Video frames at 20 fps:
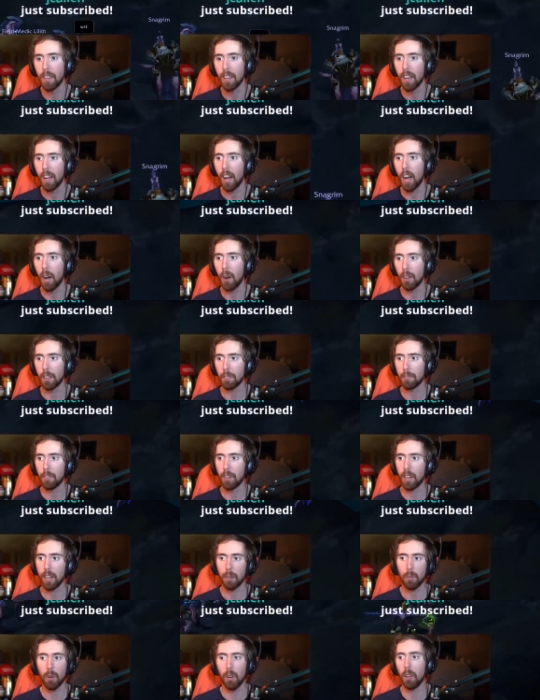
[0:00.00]
Oh, what the
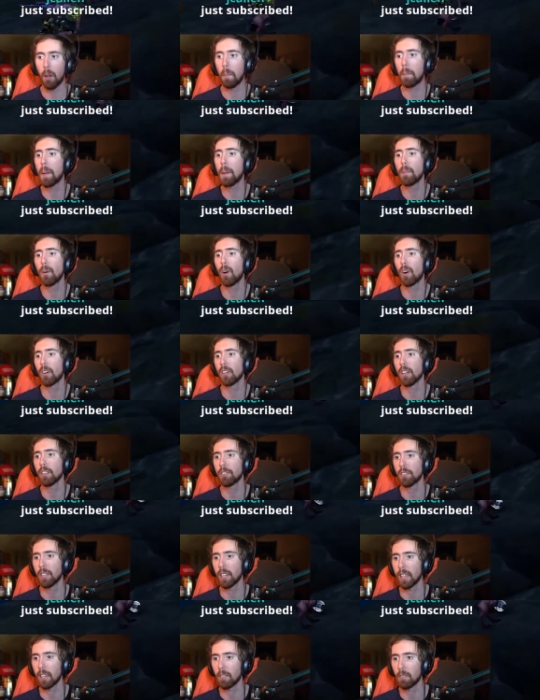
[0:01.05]
fuck? Well, uh, people aren't
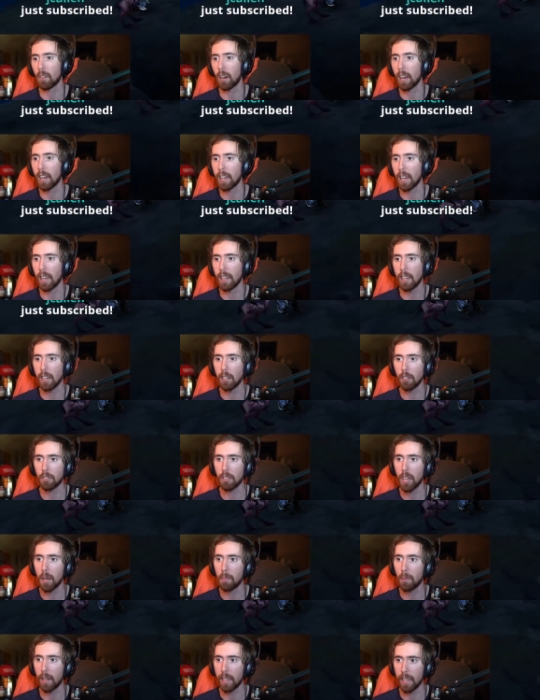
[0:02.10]
listening, right? And they just
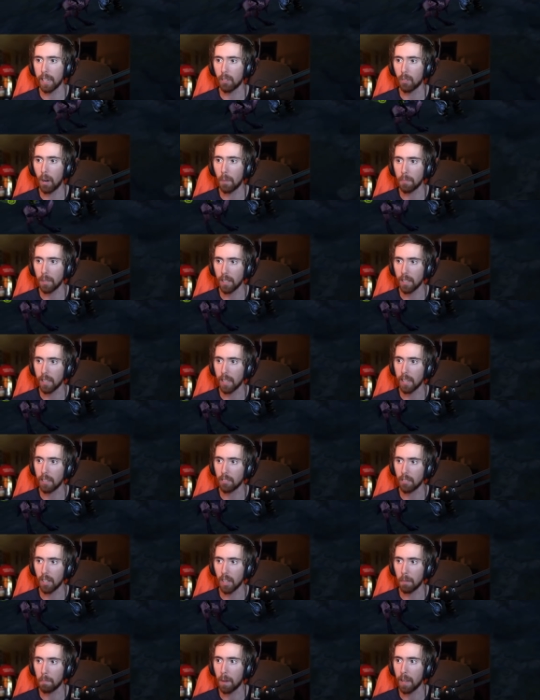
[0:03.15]
keep like interrupting things and
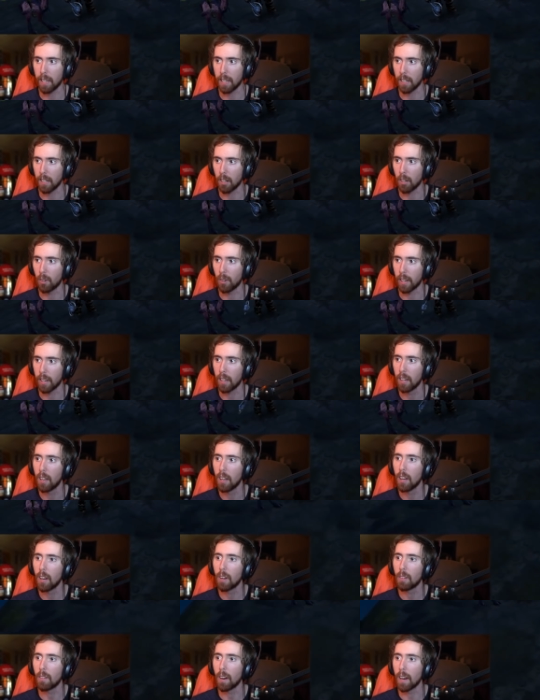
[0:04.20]
like making it annoying,
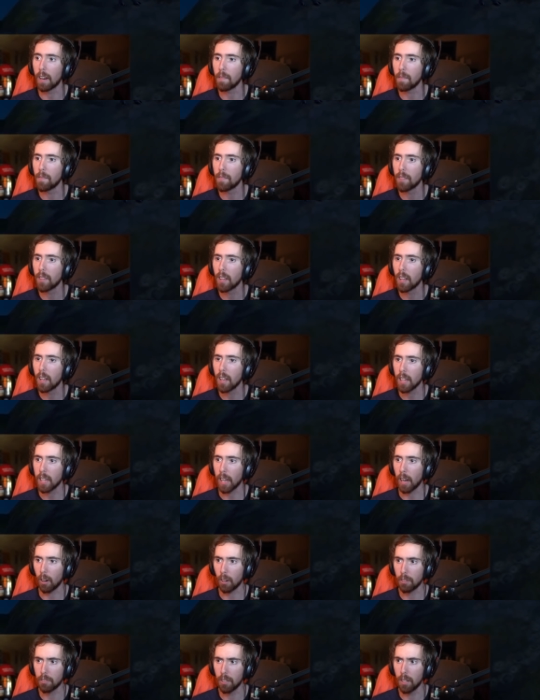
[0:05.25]
right?
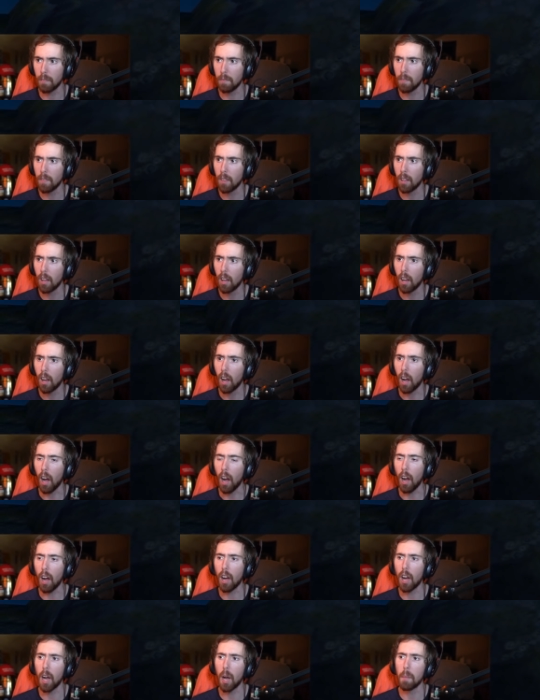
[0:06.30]
Garrison,
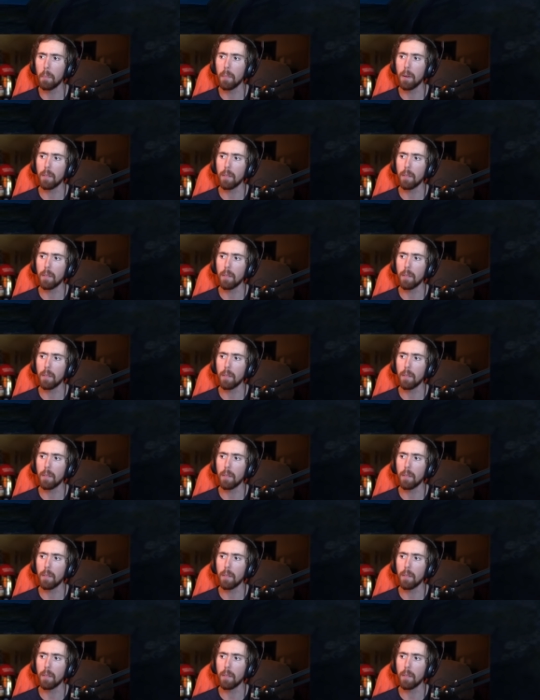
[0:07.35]
um,